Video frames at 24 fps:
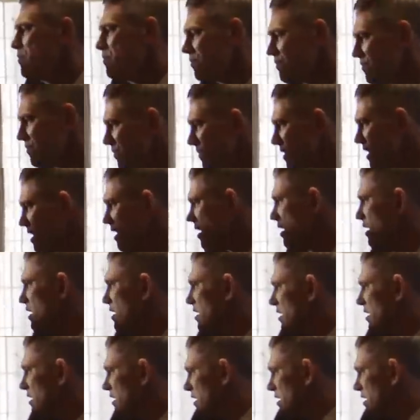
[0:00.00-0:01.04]
Women are...
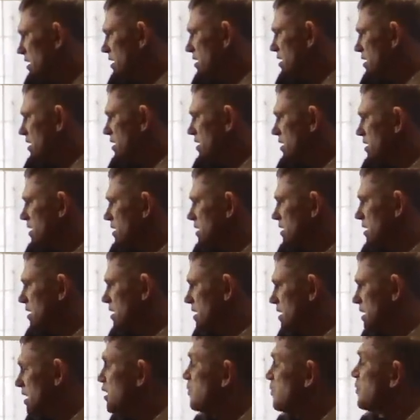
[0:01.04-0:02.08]
Don't touch me. Do
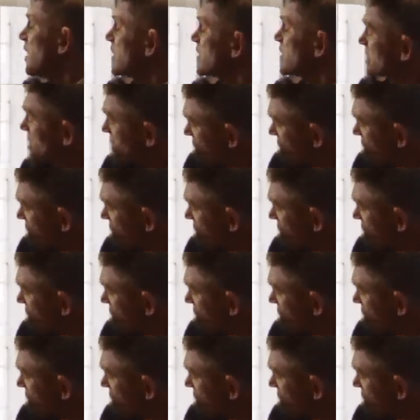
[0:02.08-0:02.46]
not touch me.